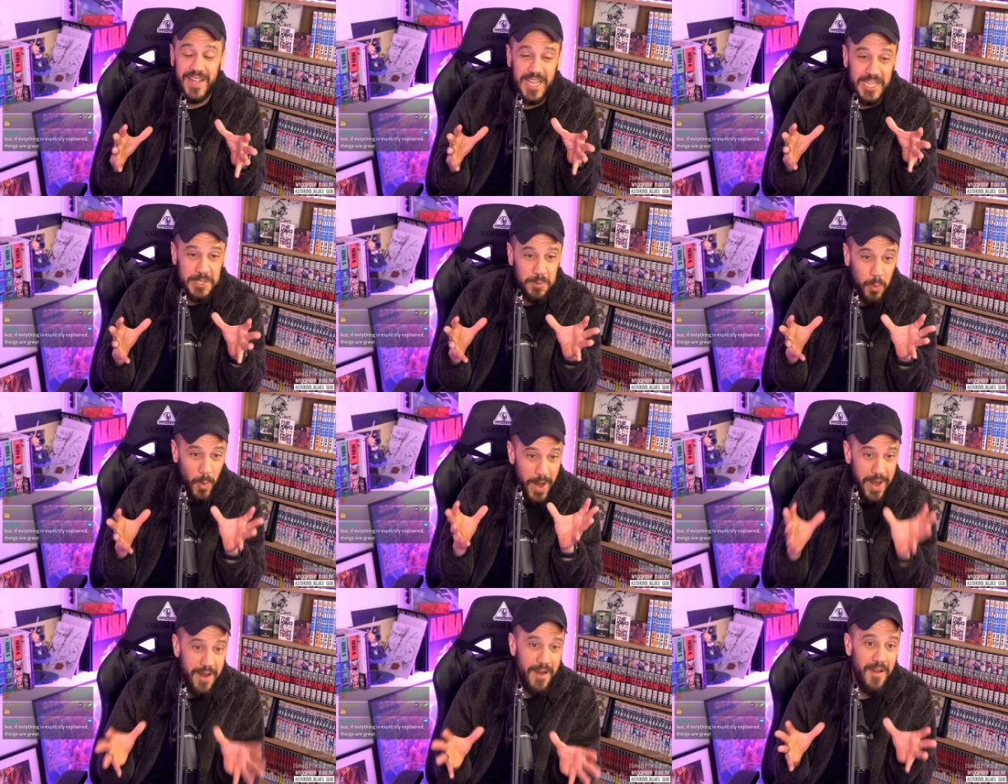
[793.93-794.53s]
is
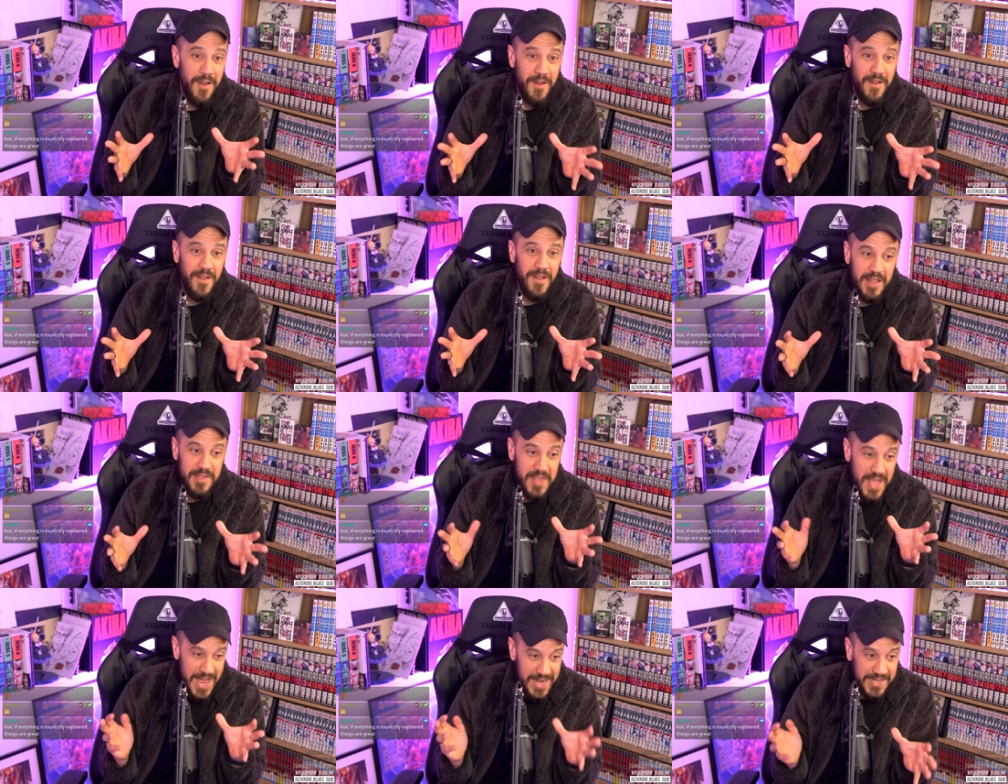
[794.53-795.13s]
where
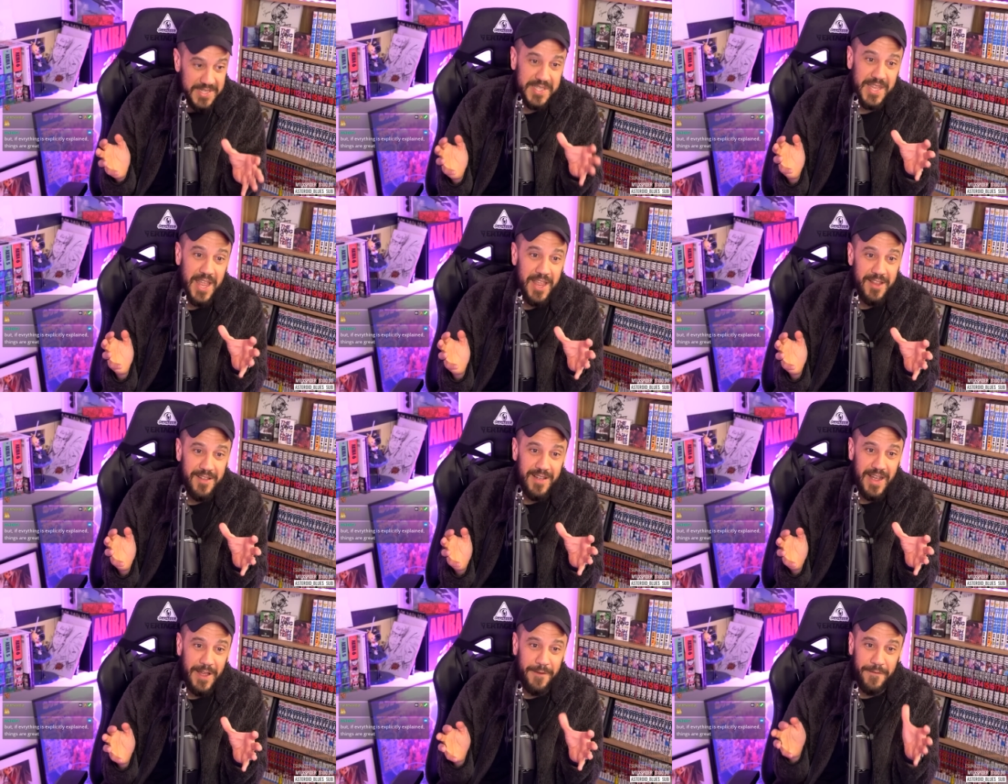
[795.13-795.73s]
it's got to stay.
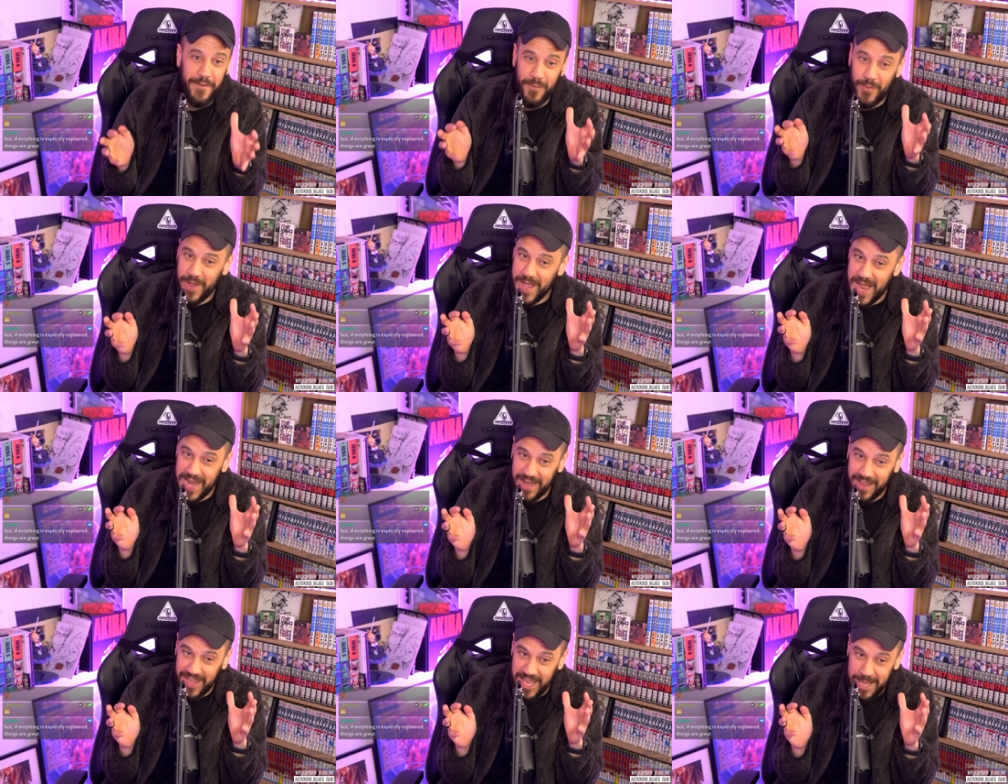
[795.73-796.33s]
I, we
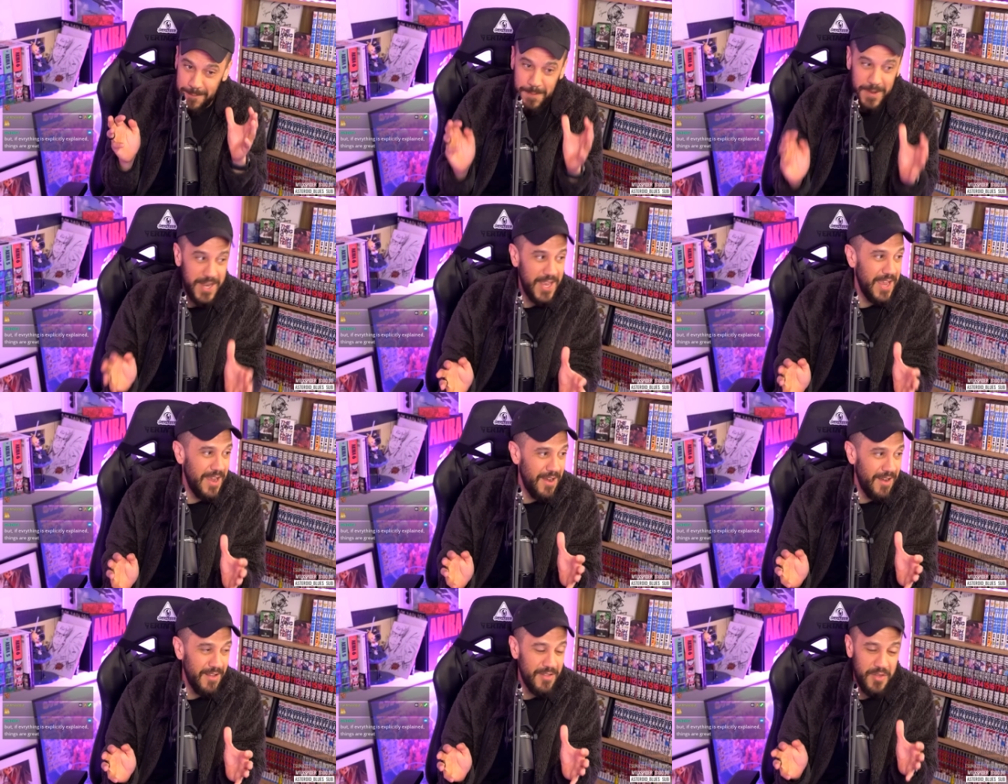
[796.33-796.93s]
got to keep it
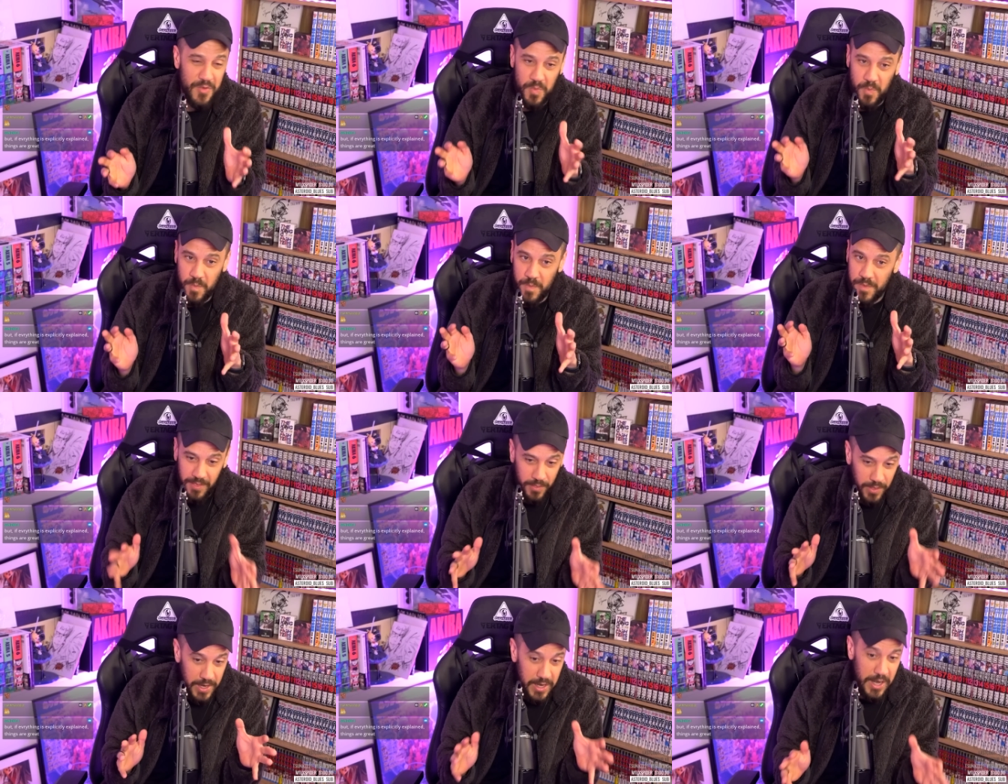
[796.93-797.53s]
here. Just,
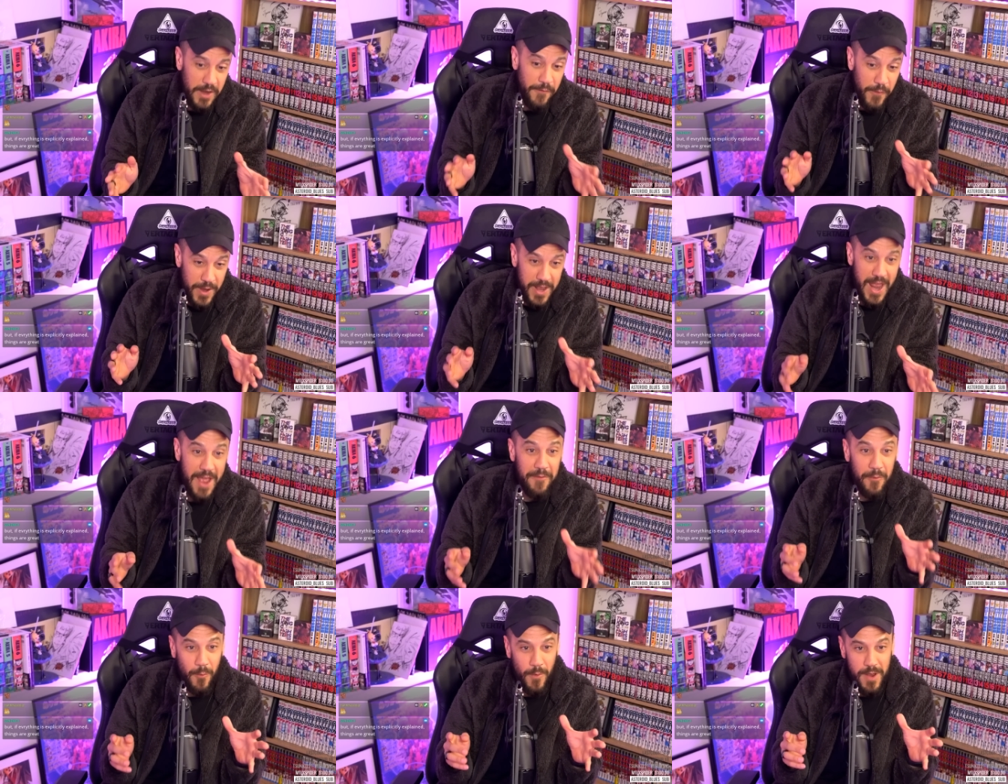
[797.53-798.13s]
literally, if we
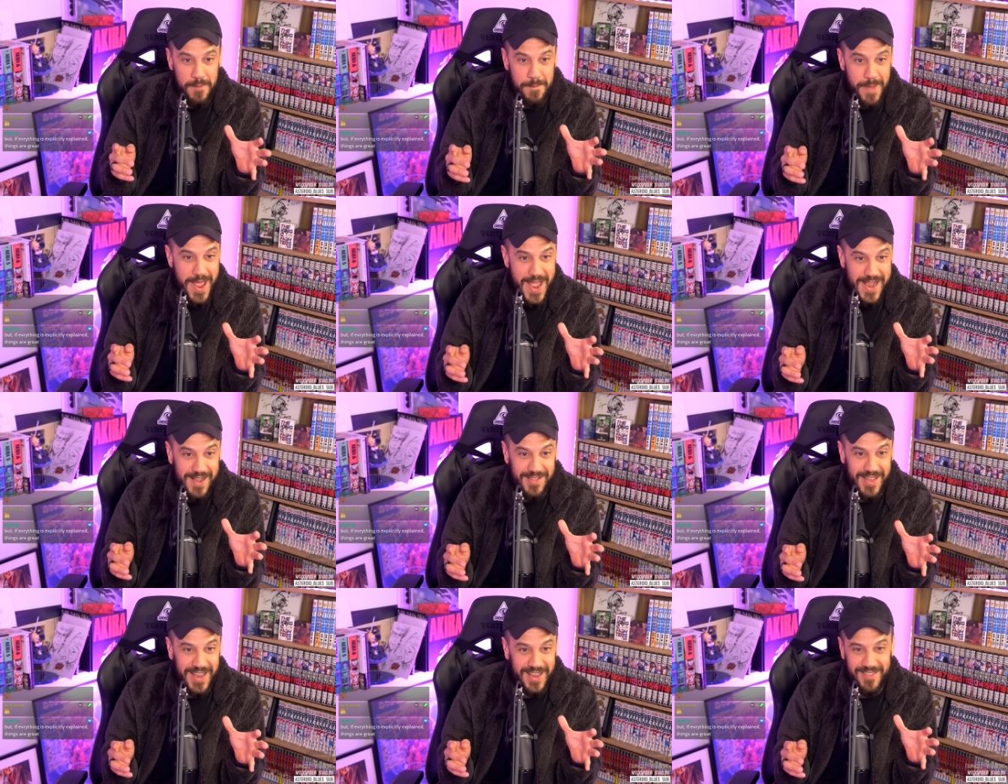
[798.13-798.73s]
have a run
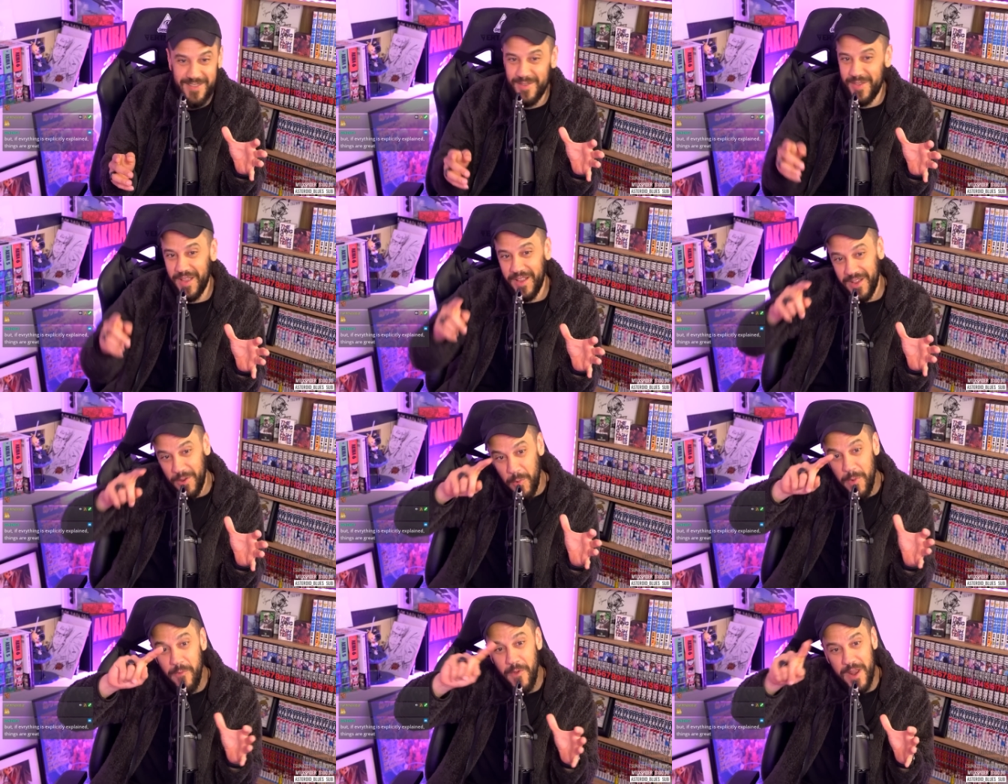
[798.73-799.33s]
back, like, just like,
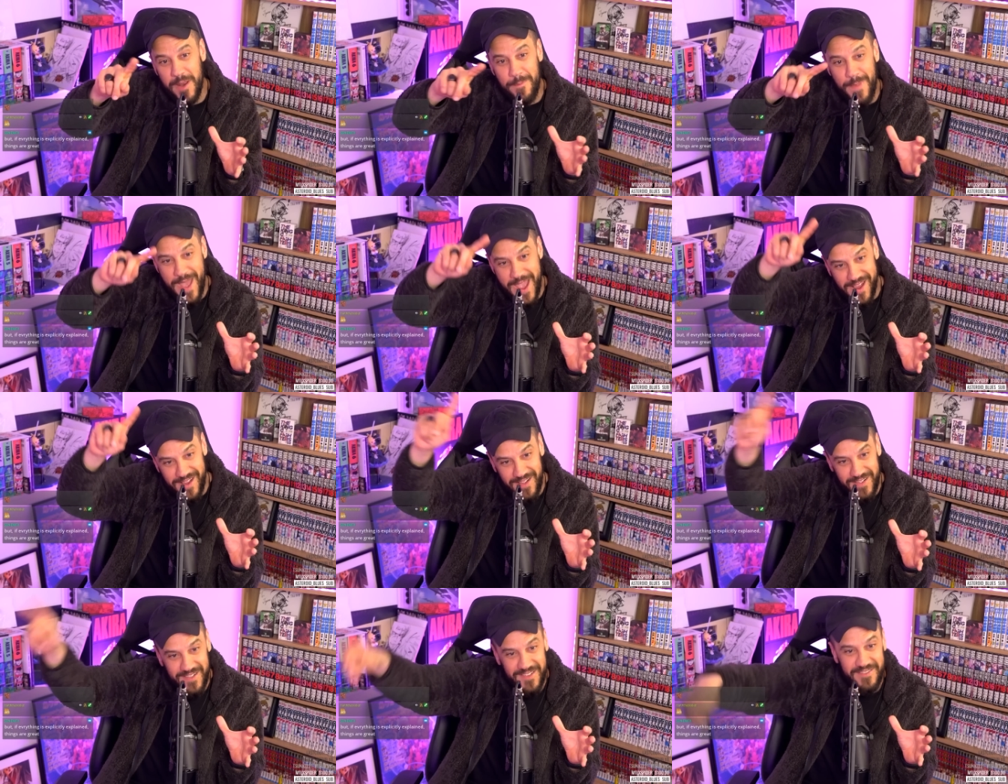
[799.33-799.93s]
can we run it
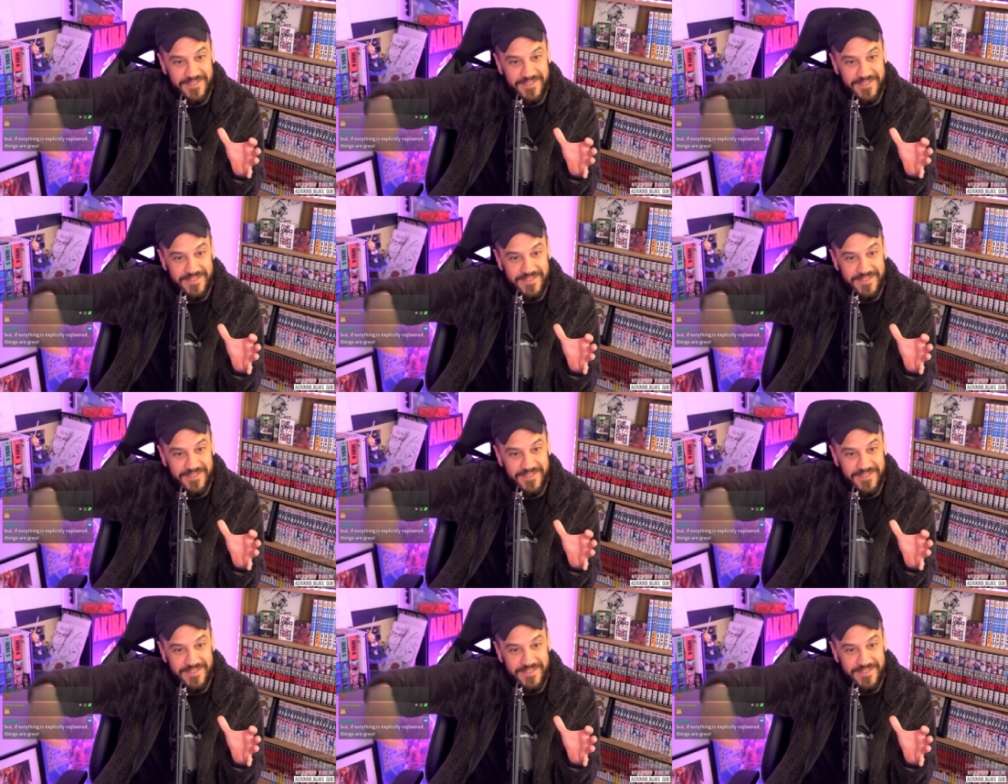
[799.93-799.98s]
back?